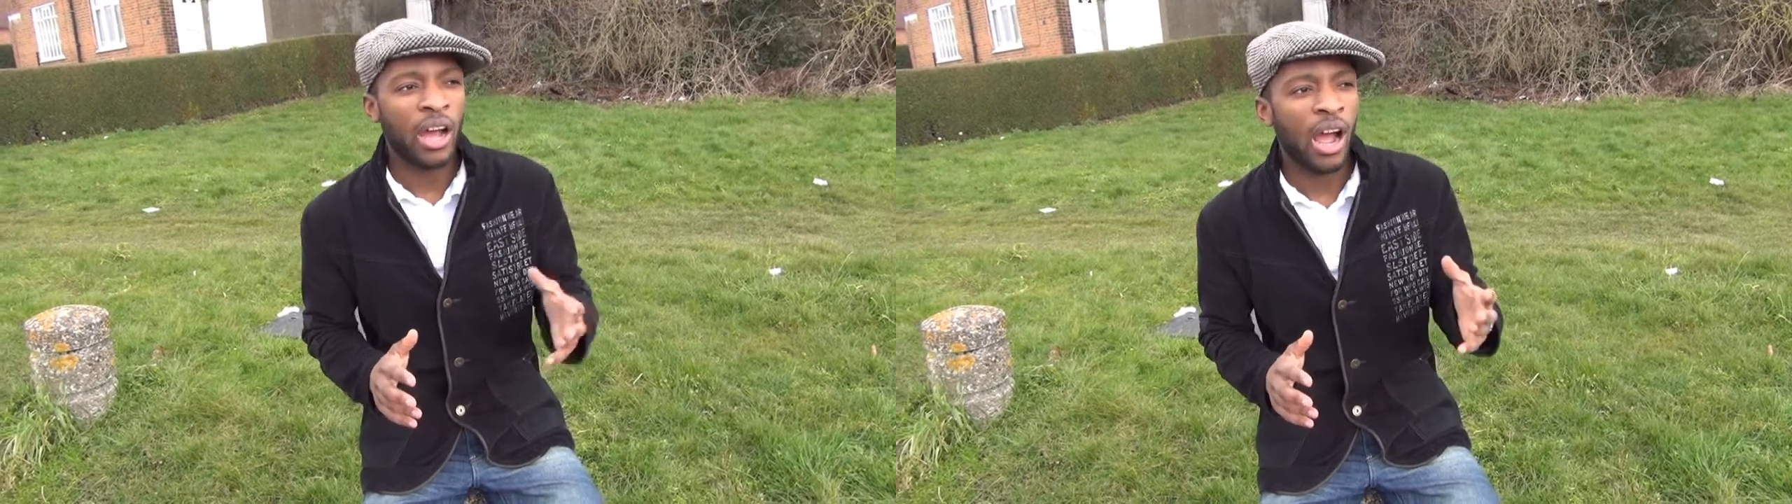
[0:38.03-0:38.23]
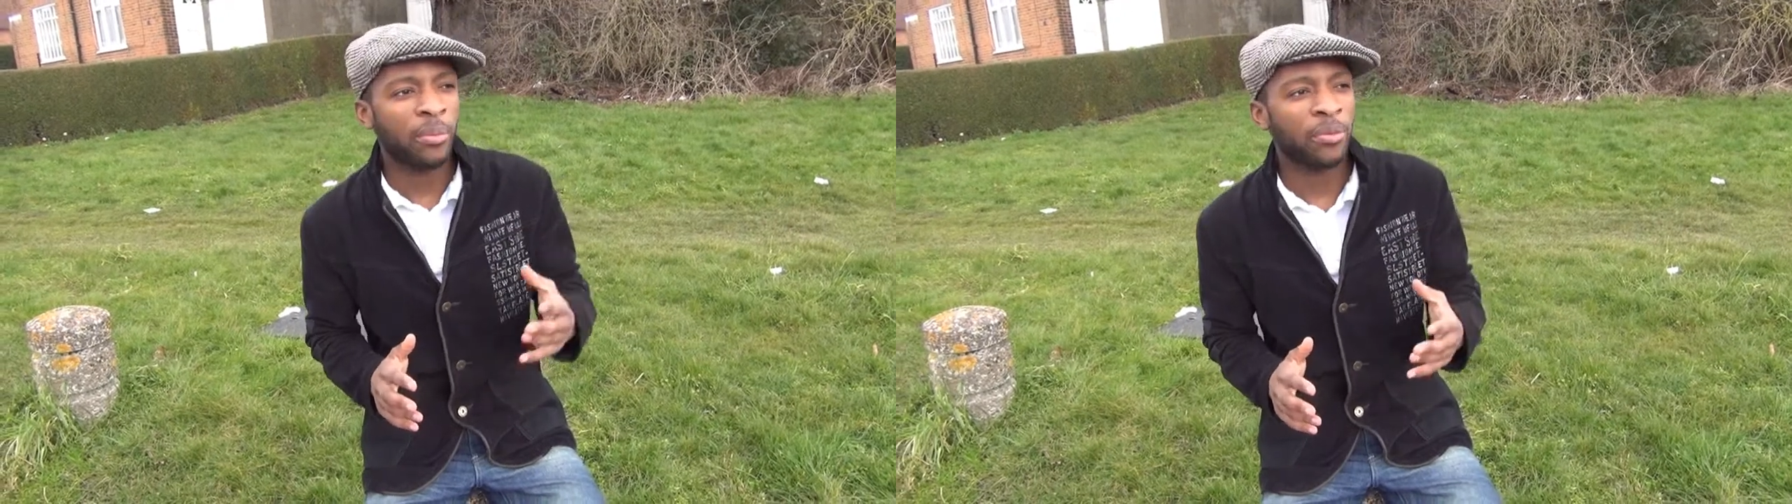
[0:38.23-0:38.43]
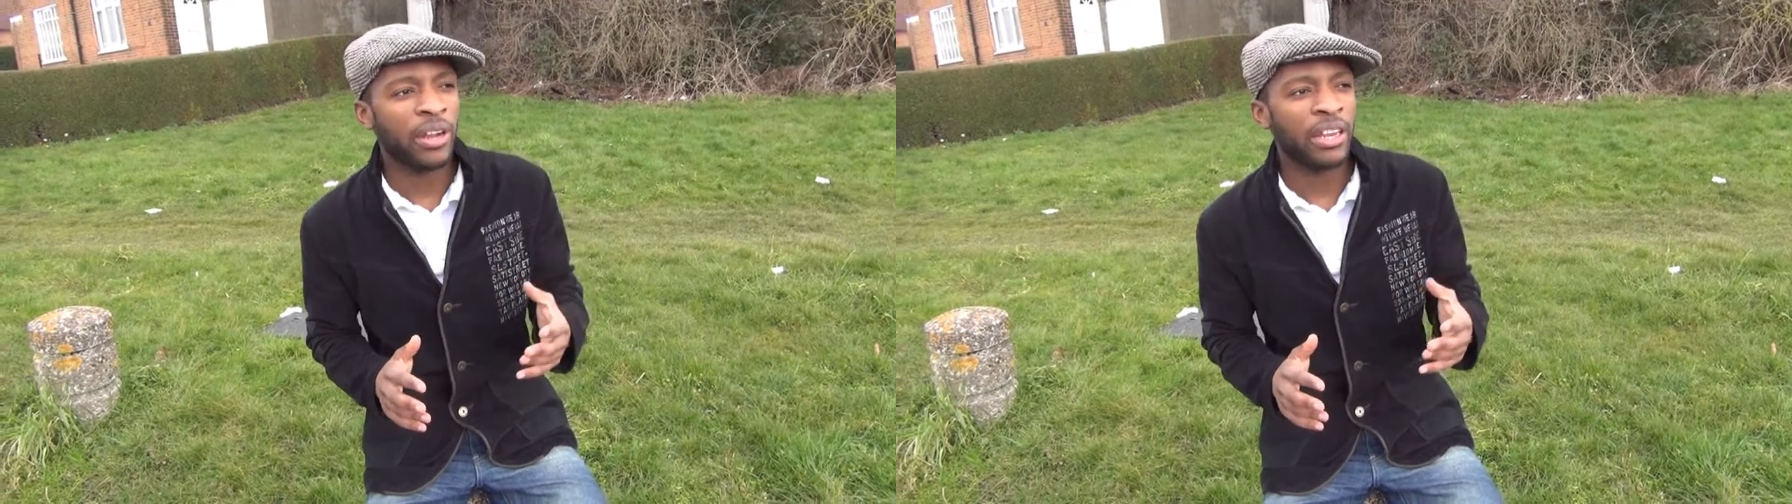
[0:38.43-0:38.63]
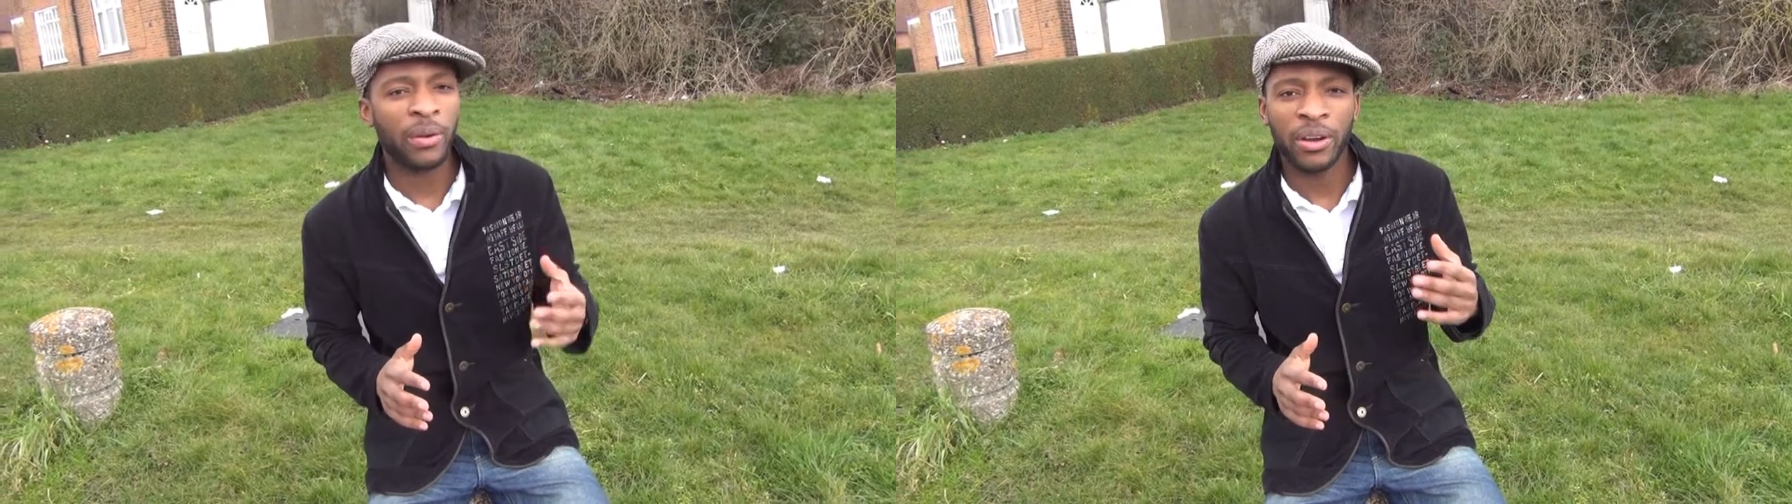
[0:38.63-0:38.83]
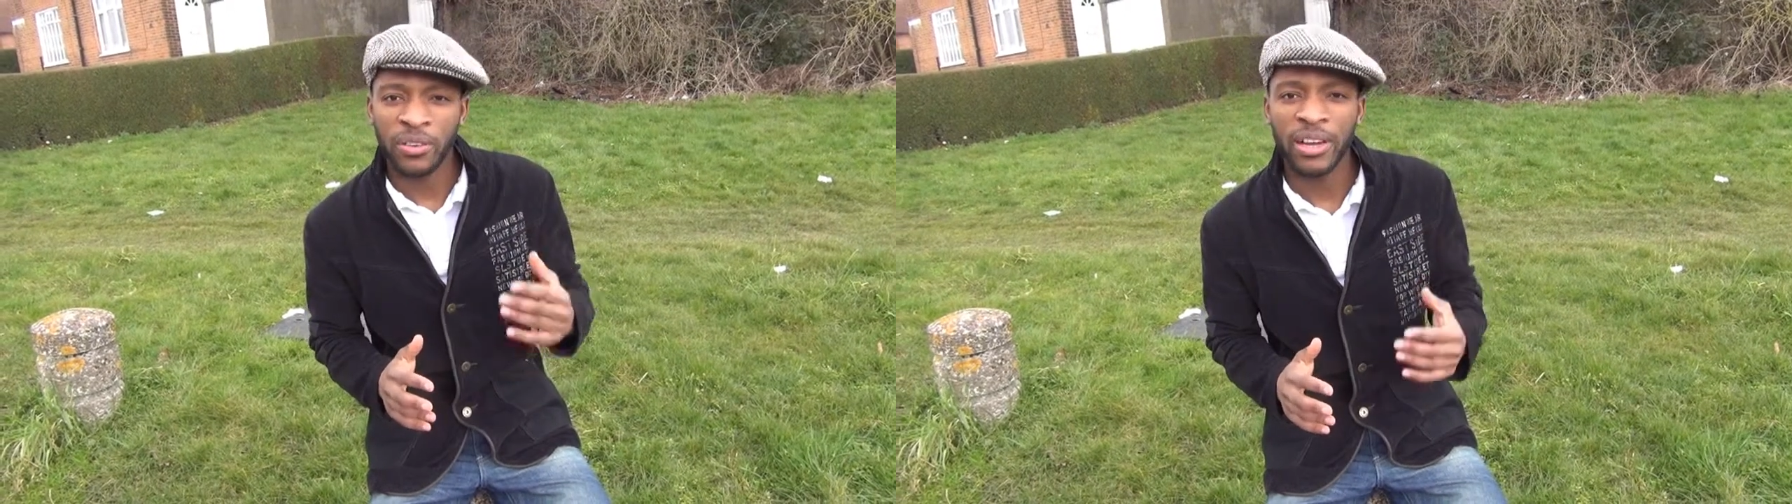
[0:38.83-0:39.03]
upgrade
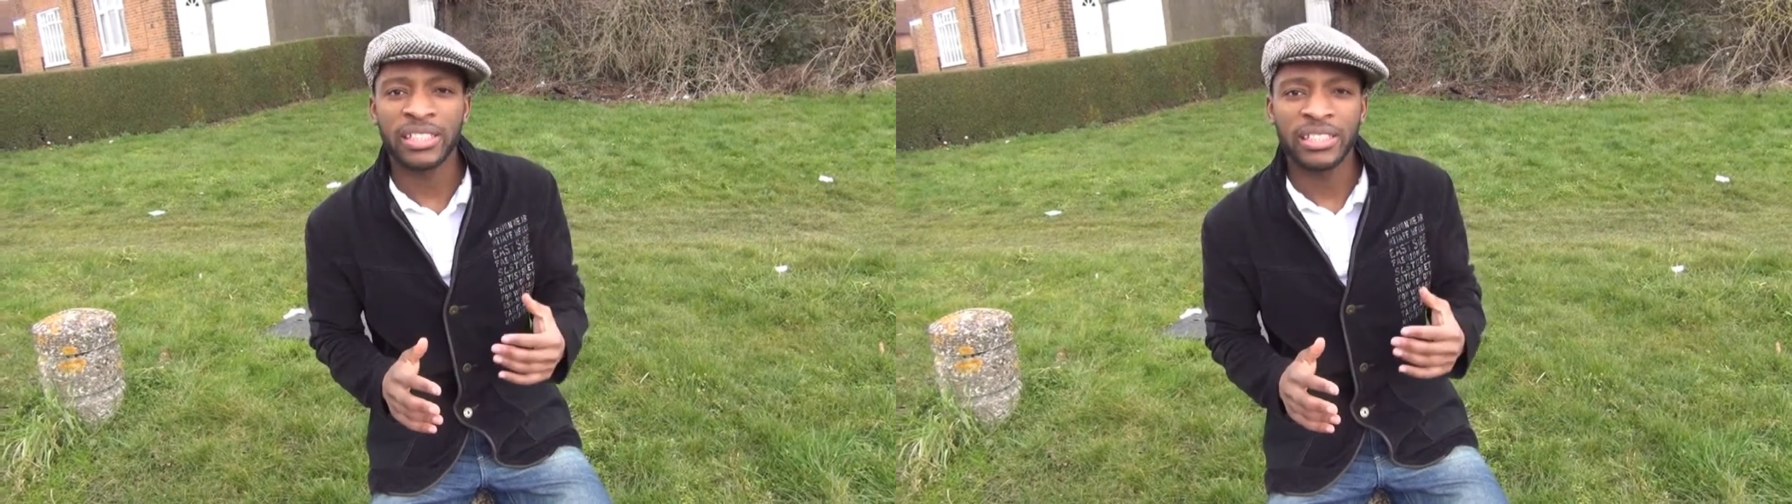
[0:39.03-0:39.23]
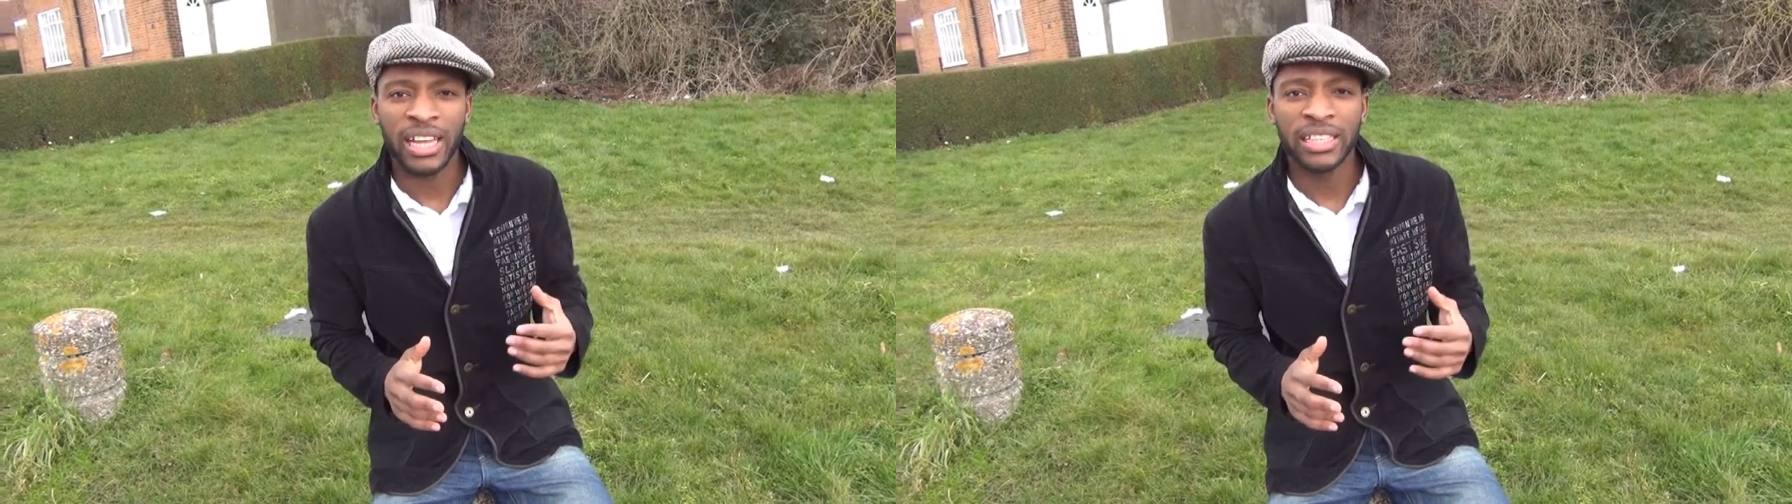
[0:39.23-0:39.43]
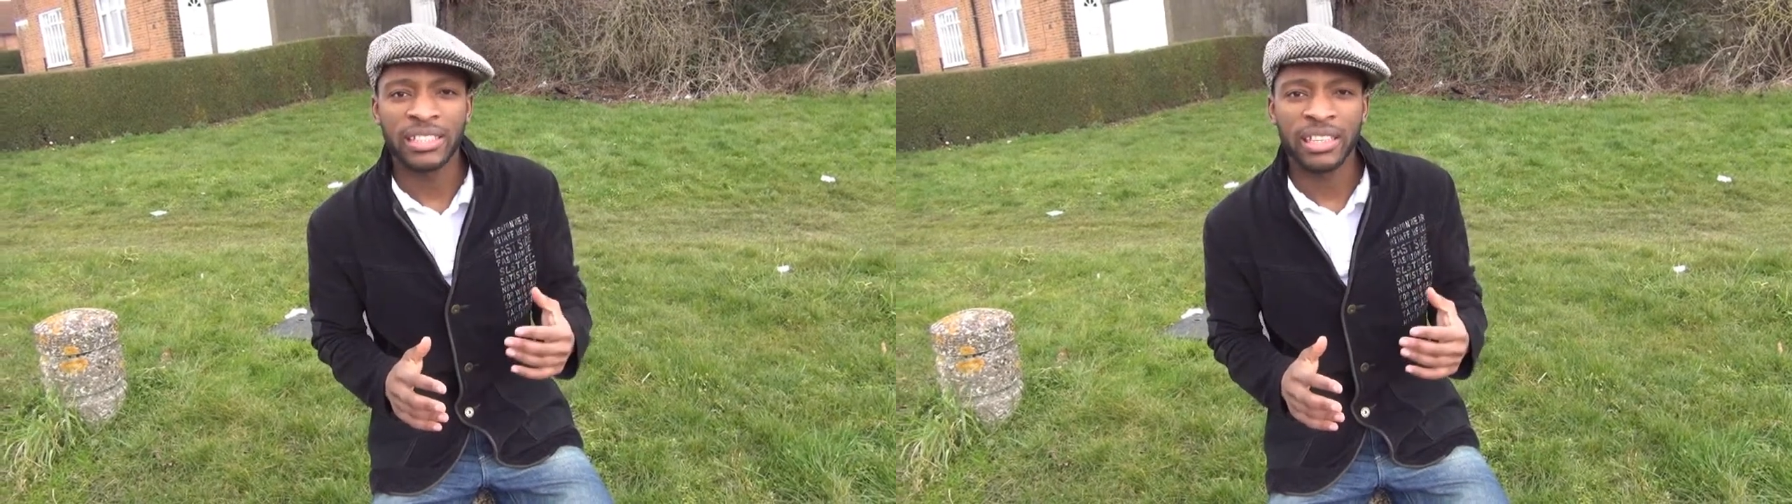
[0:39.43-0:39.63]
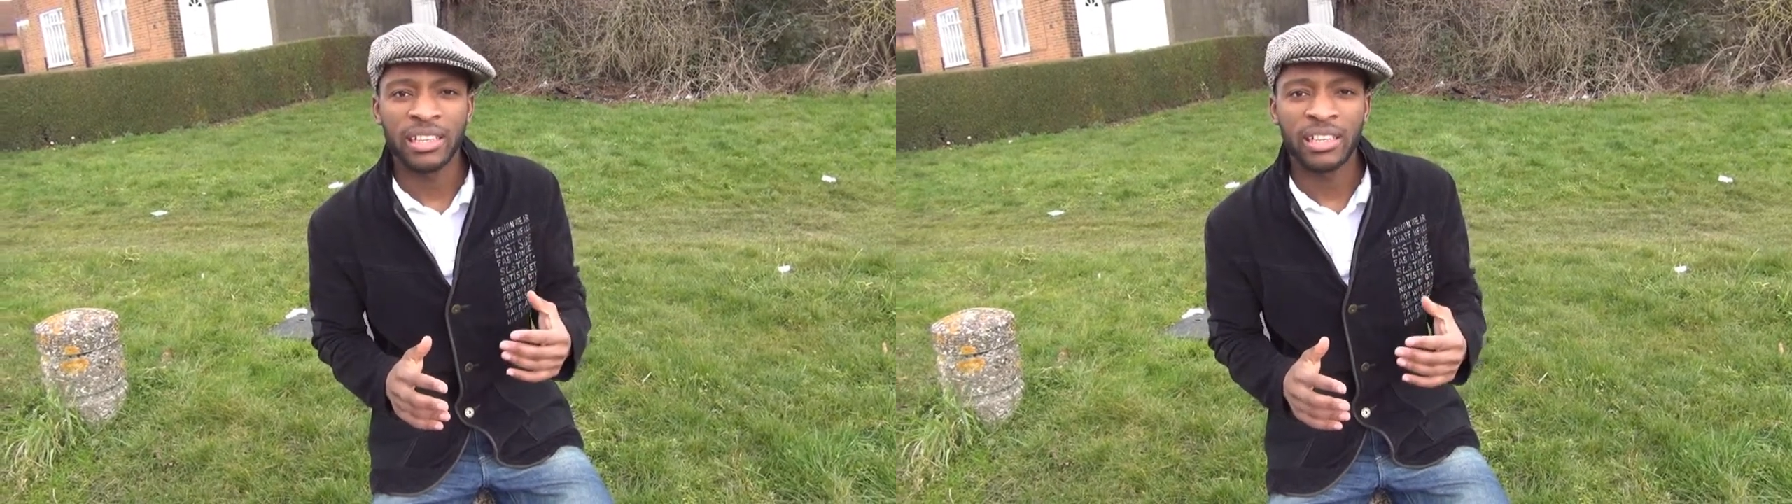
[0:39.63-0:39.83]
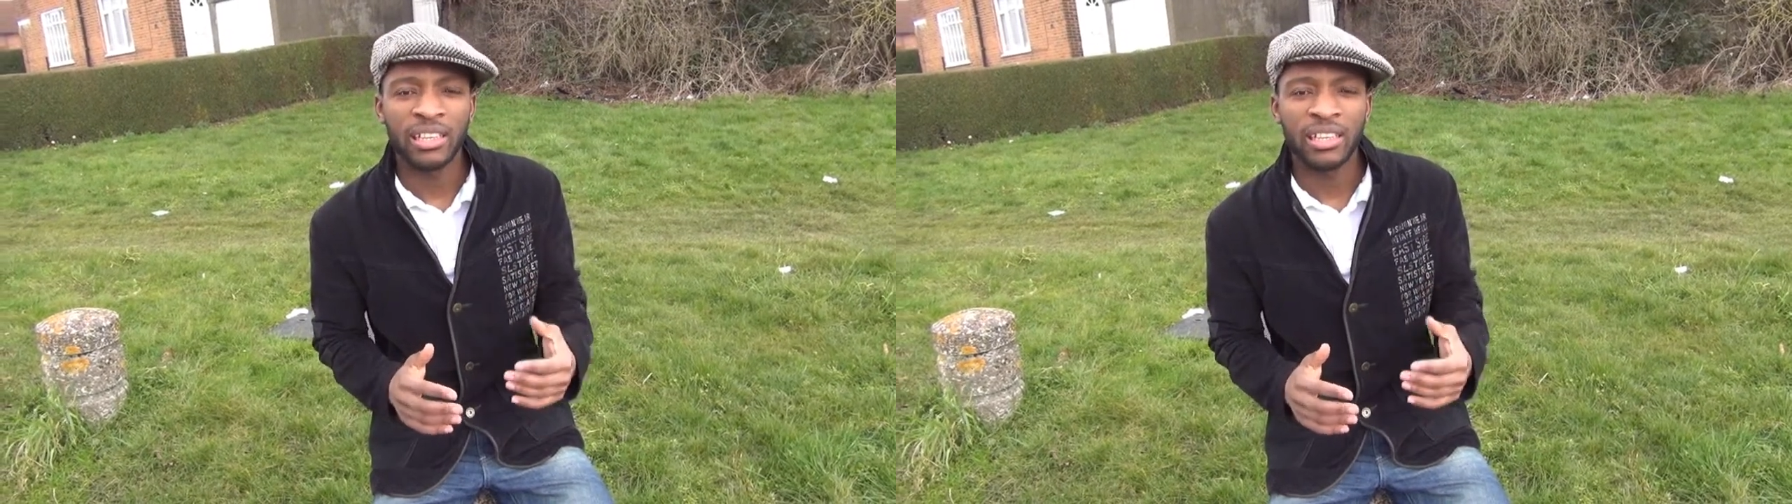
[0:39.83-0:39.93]
our greatest asset.